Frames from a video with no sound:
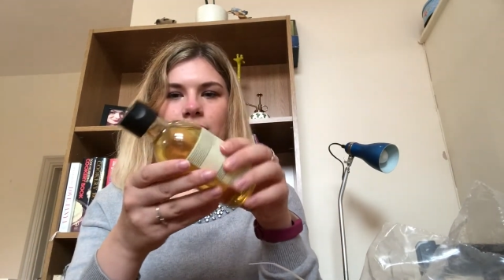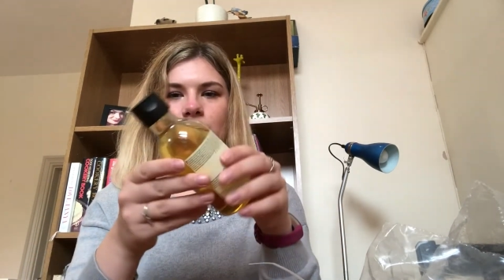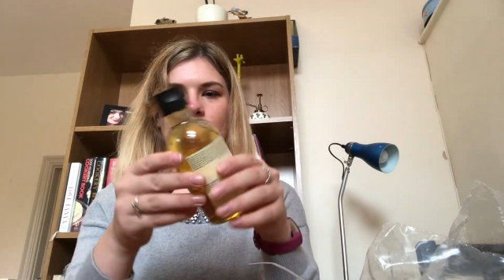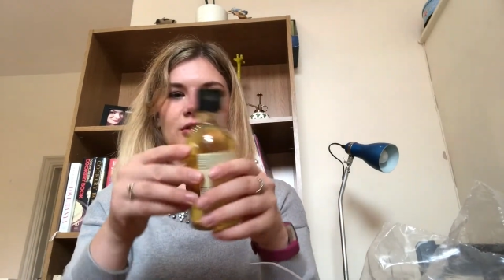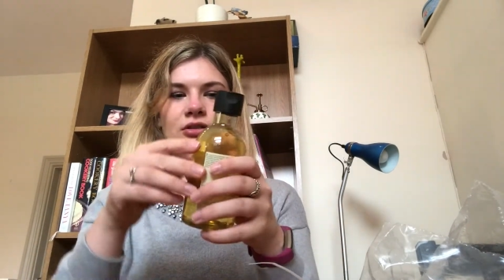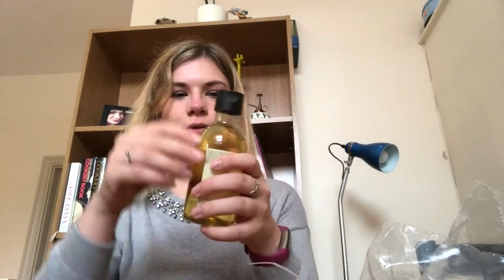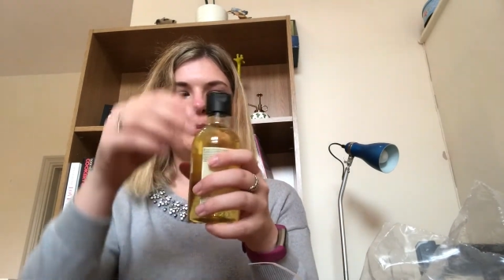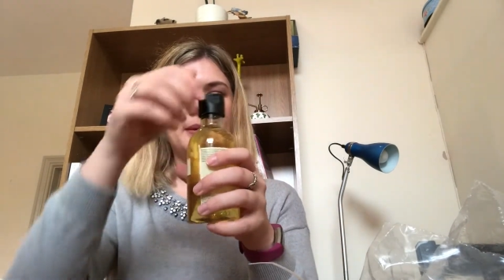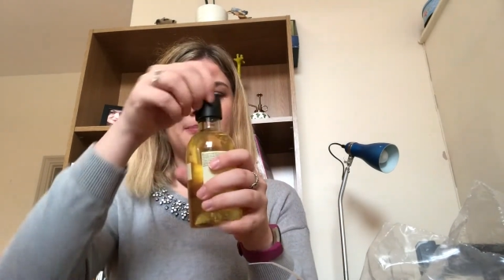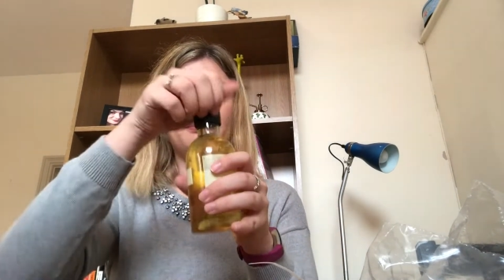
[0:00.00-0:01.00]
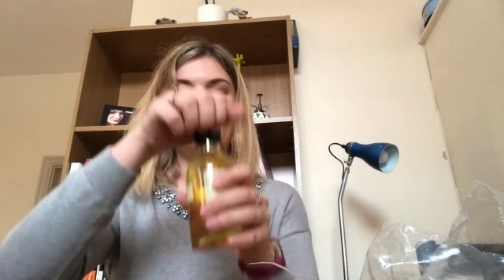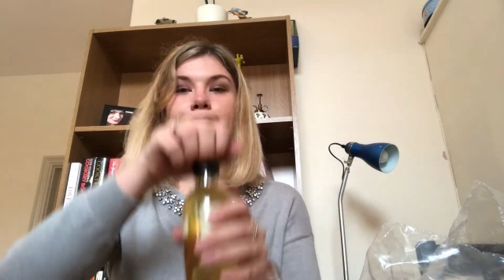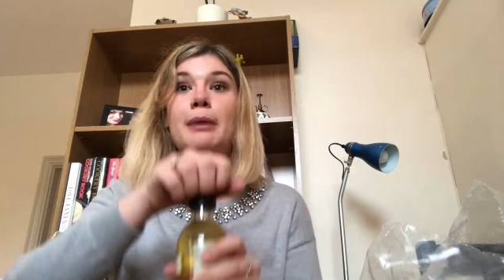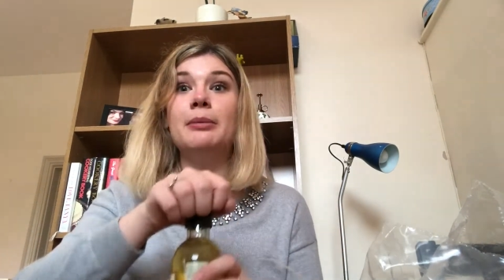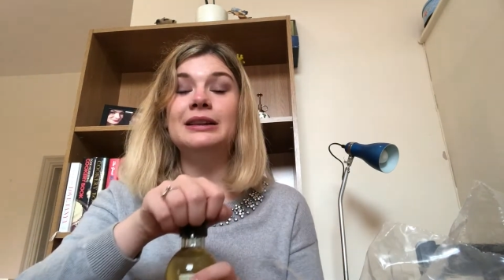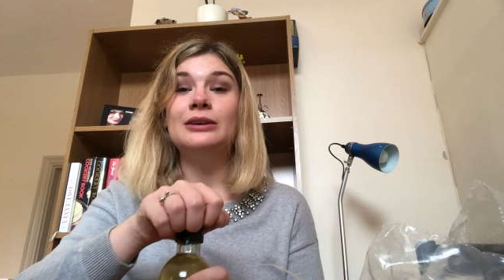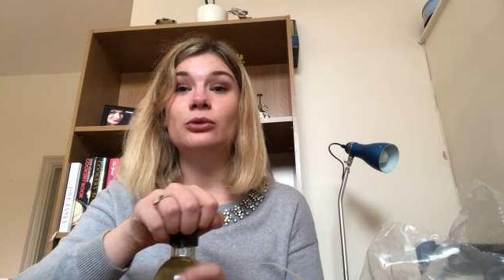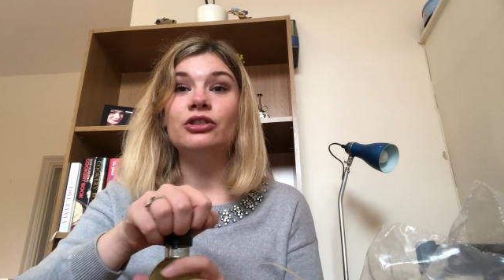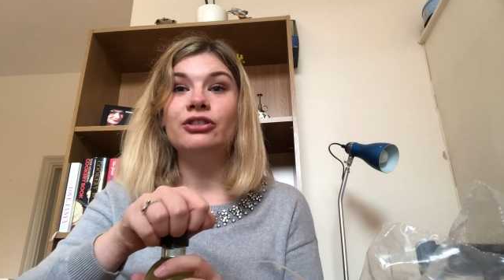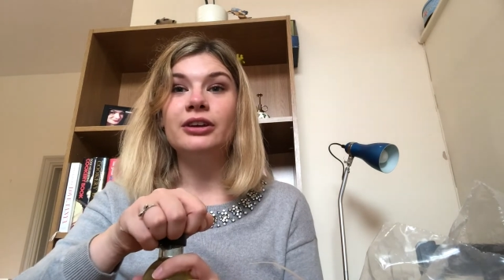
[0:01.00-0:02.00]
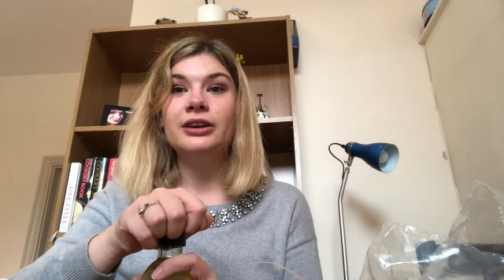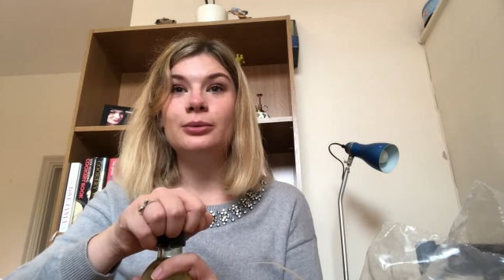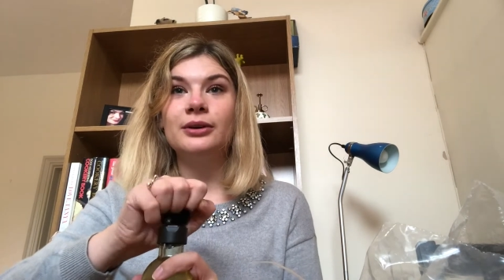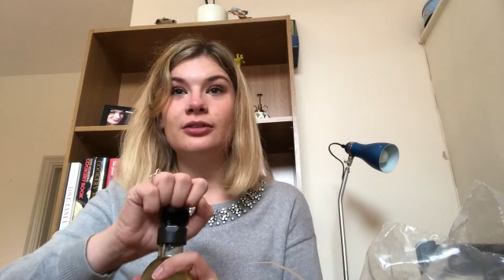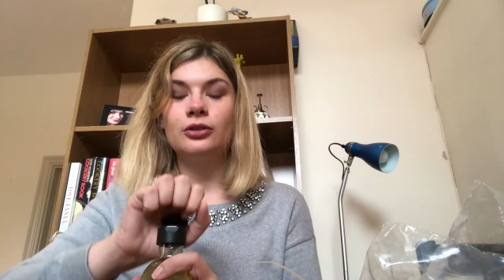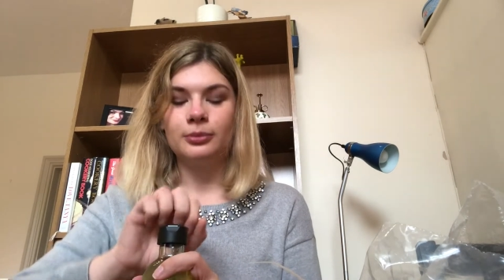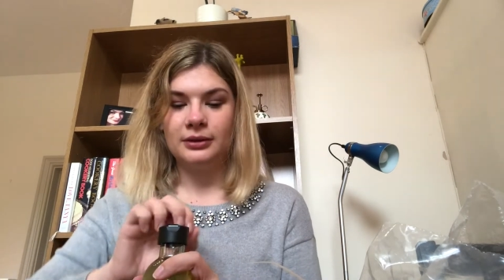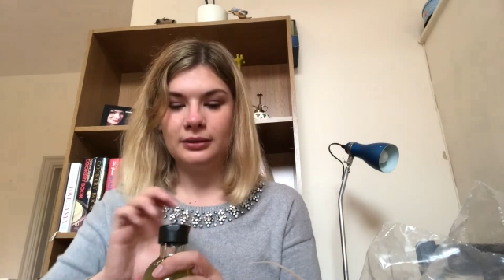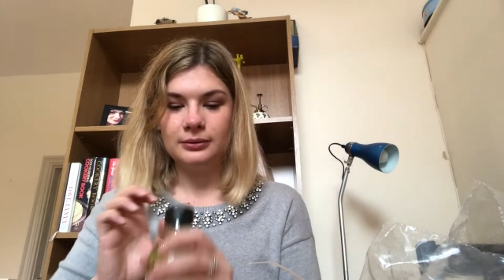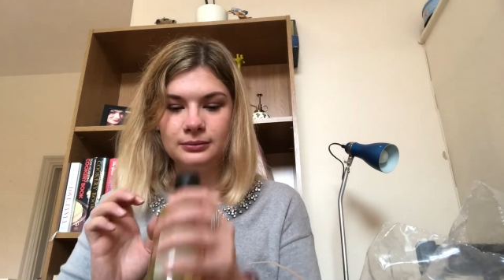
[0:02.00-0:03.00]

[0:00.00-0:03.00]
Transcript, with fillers: which has gone a bit bubbly on the side, but it's not been.